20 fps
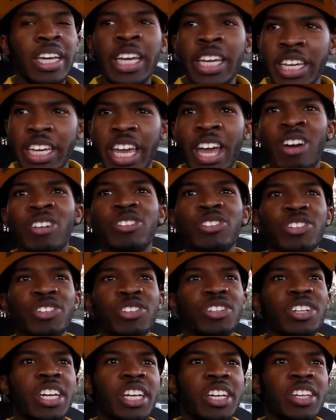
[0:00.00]

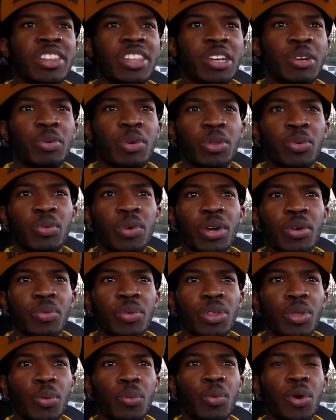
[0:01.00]
encounter anything with
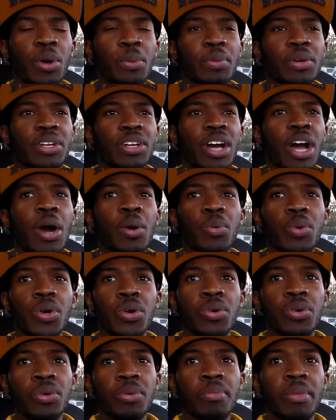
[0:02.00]
a woman, I
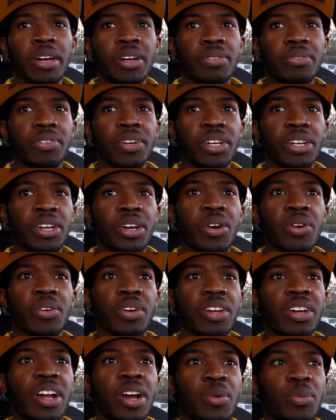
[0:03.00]
will make a
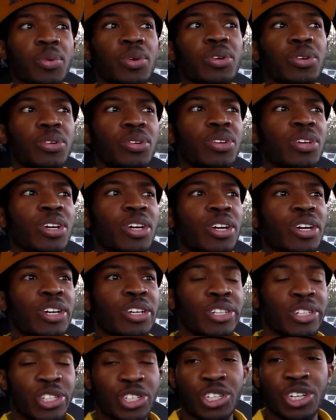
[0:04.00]
video and I will
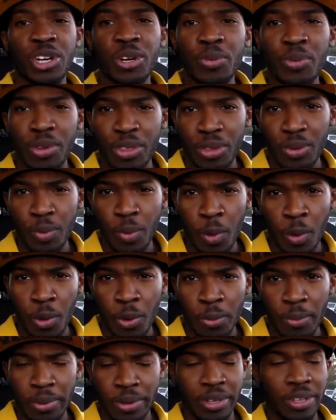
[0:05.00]
share it with you
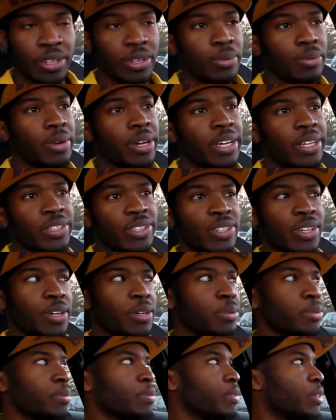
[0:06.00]
all. But anyways,
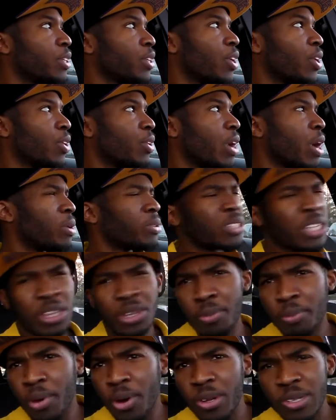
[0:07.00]
you know, I was
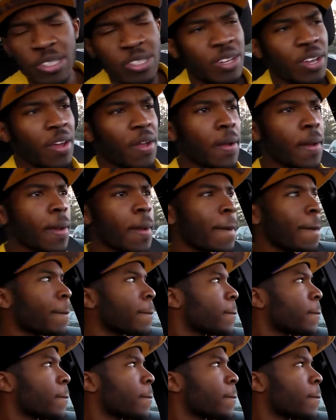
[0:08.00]
at the mall today.